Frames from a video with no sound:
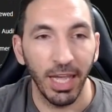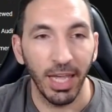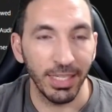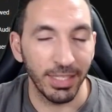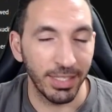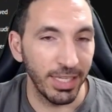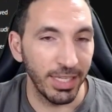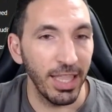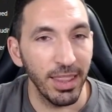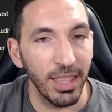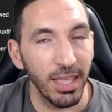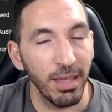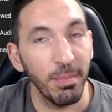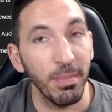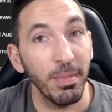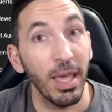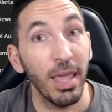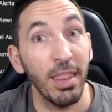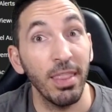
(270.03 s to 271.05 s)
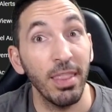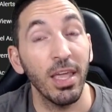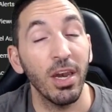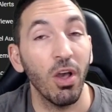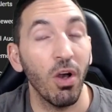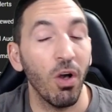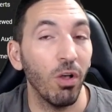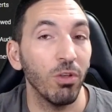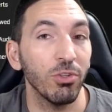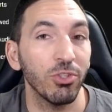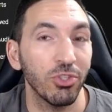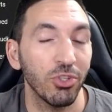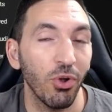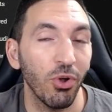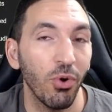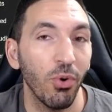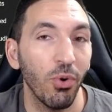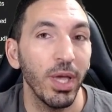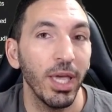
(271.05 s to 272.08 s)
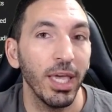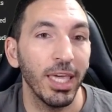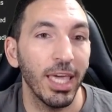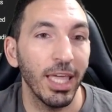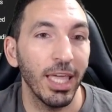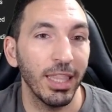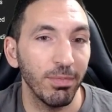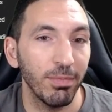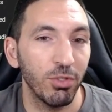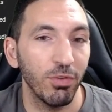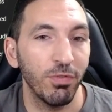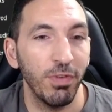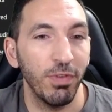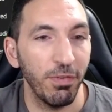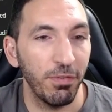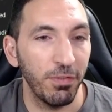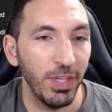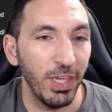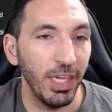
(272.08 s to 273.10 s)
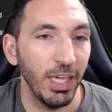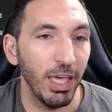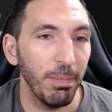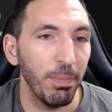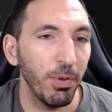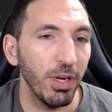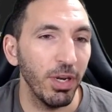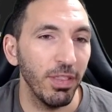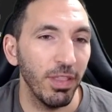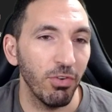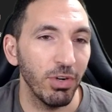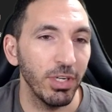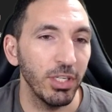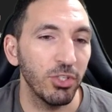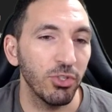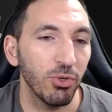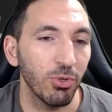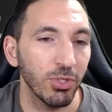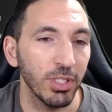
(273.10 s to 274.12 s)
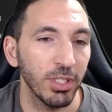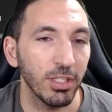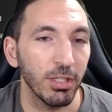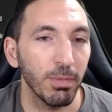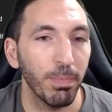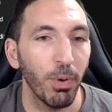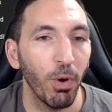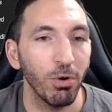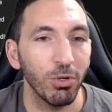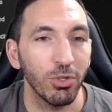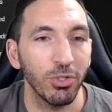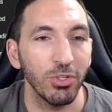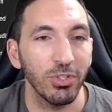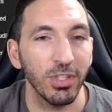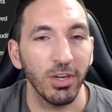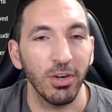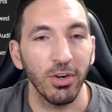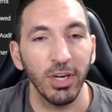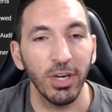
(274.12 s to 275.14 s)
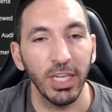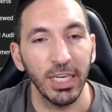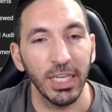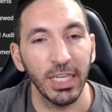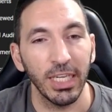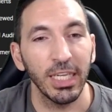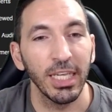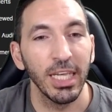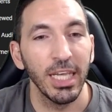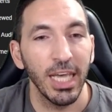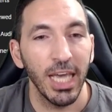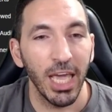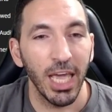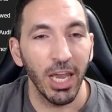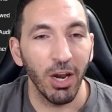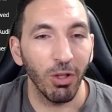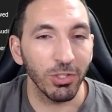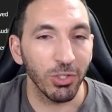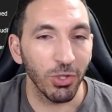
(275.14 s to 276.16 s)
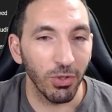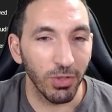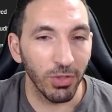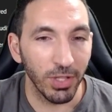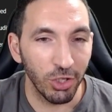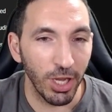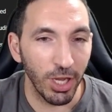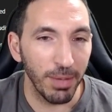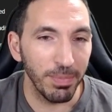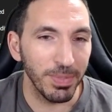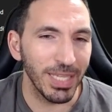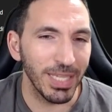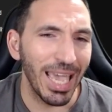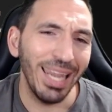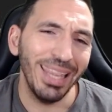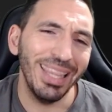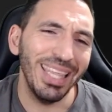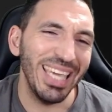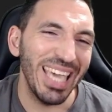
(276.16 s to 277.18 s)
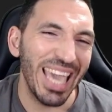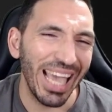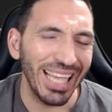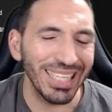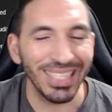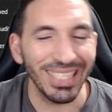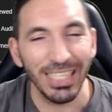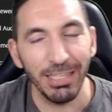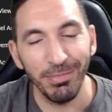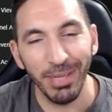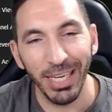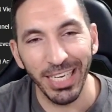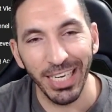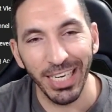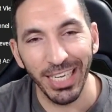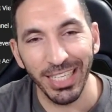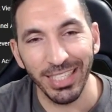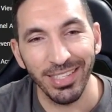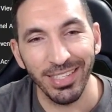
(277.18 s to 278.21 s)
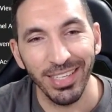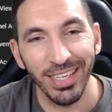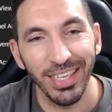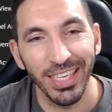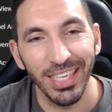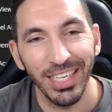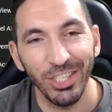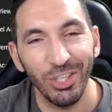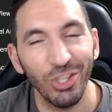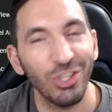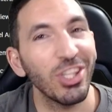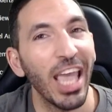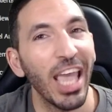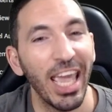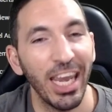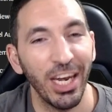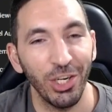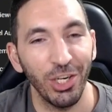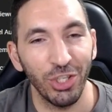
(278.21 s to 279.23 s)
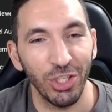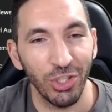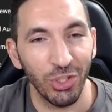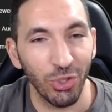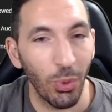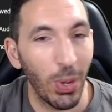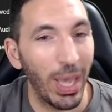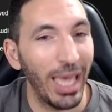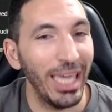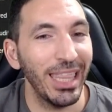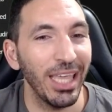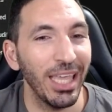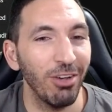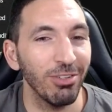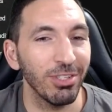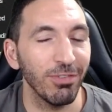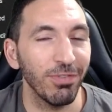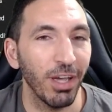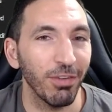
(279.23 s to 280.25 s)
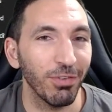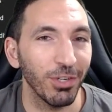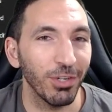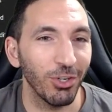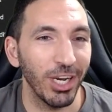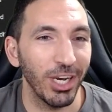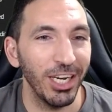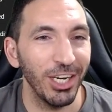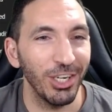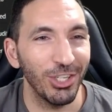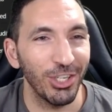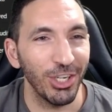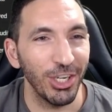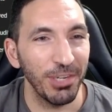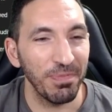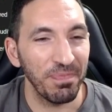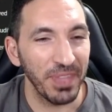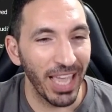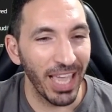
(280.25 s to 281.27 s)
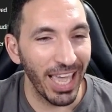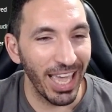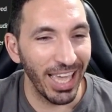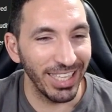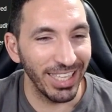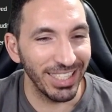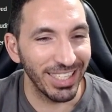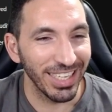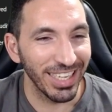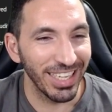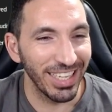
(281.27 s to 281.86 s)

ascend them and then also get them to 50 i put in the resources the potions that are needed and also the gems and the estimated just energy so 8500 energy and